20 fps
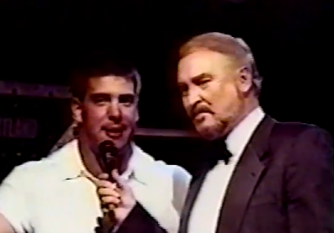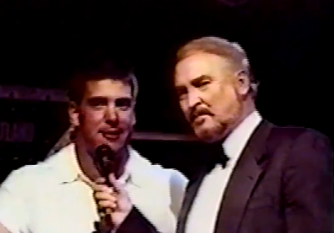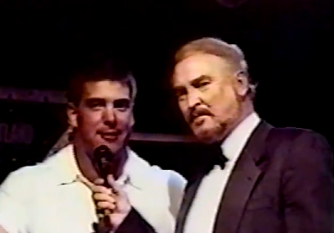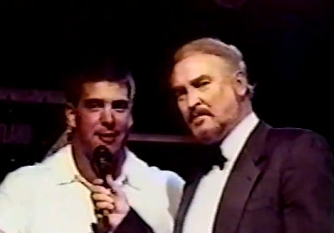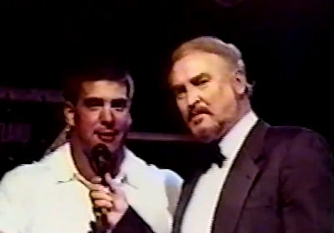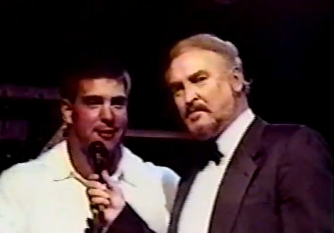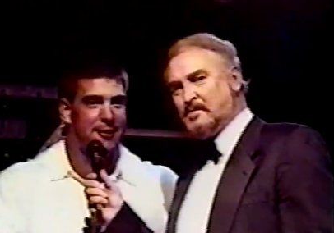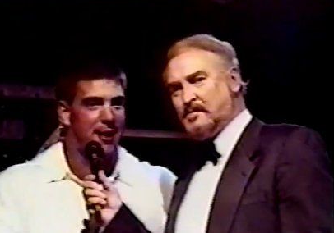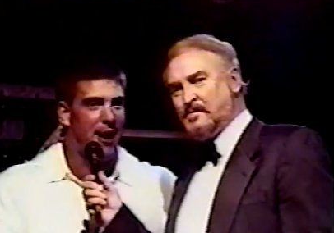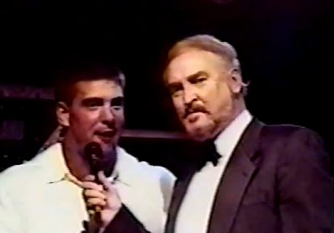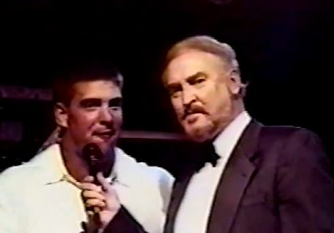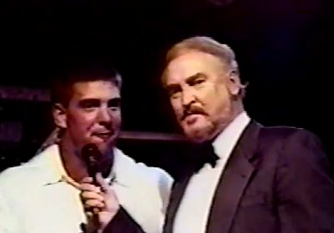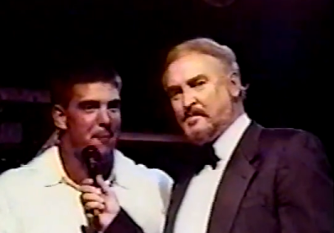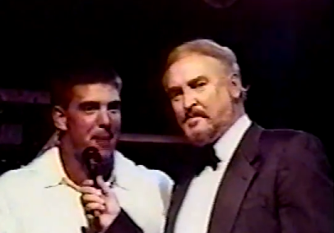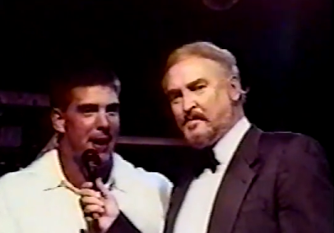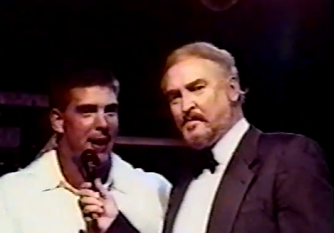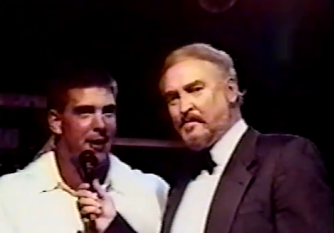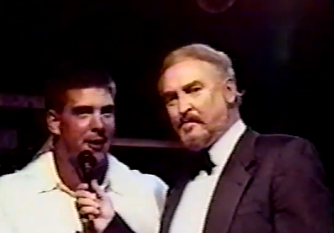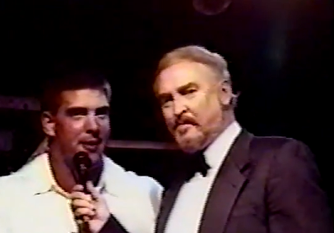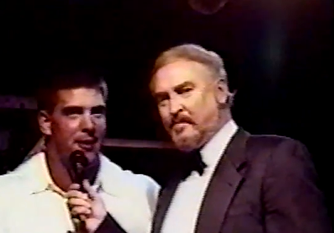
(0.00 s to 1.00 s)
Speaker 1: he's this tough
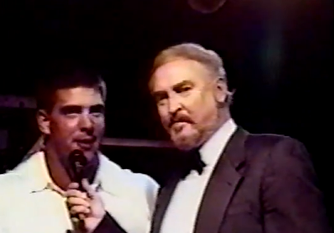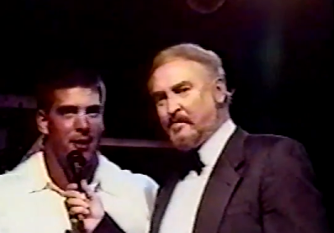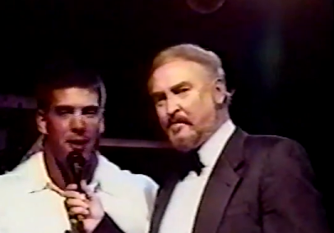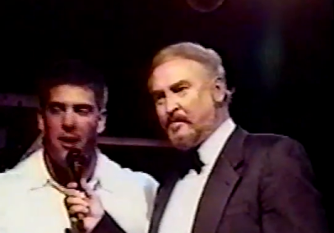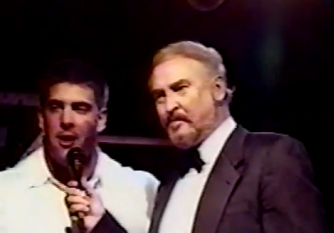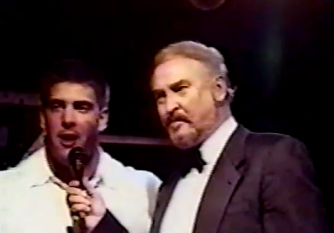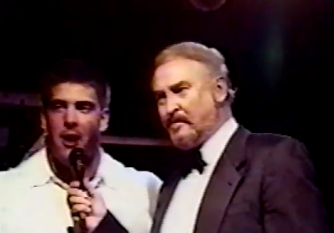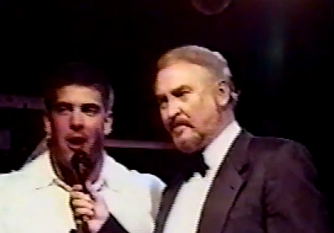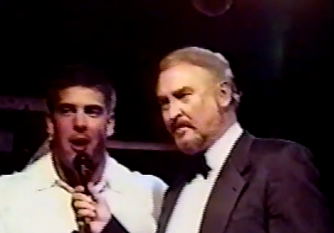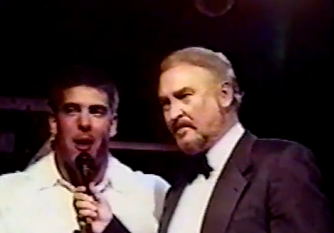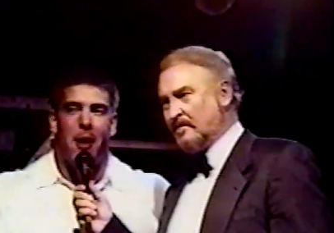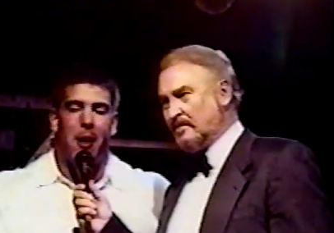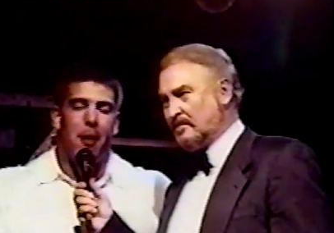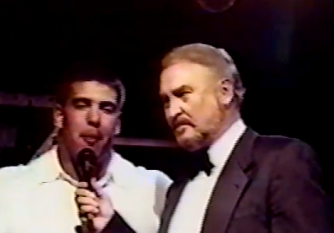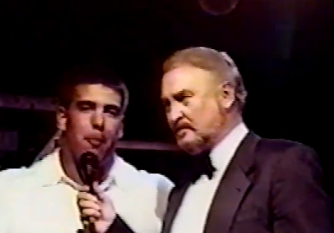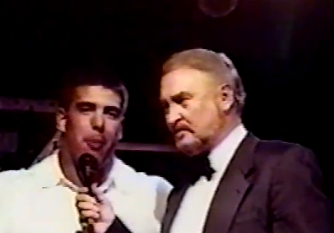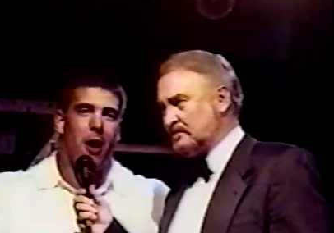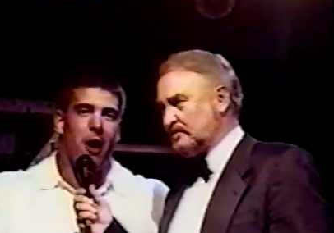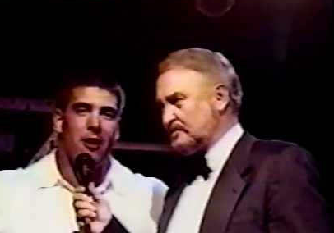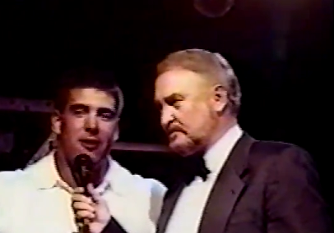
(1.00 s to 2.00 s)
man.
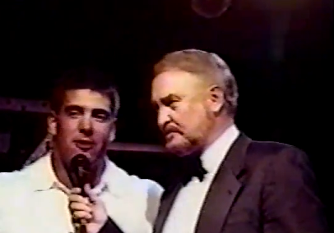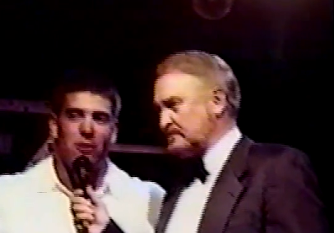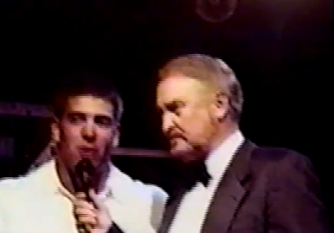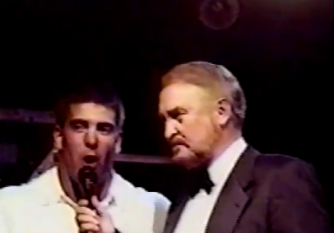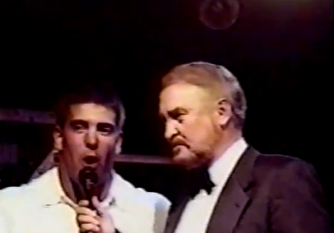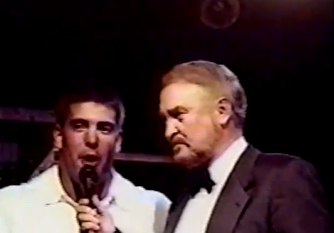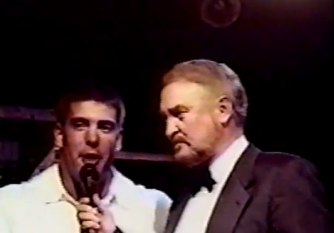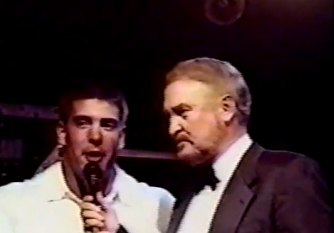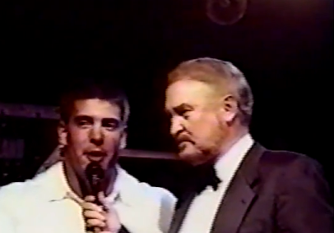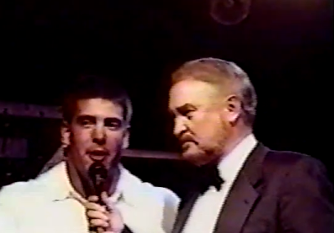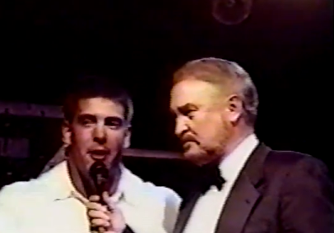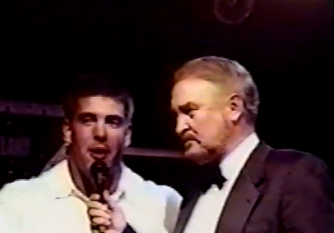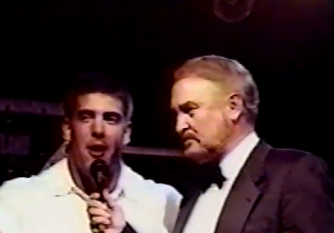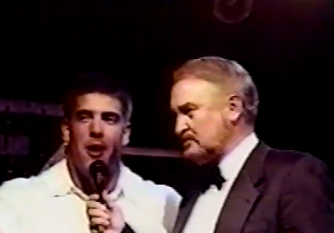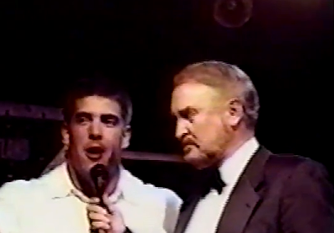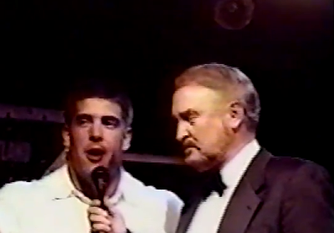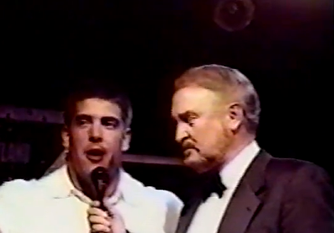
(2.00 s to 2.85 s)
Bart Sawyer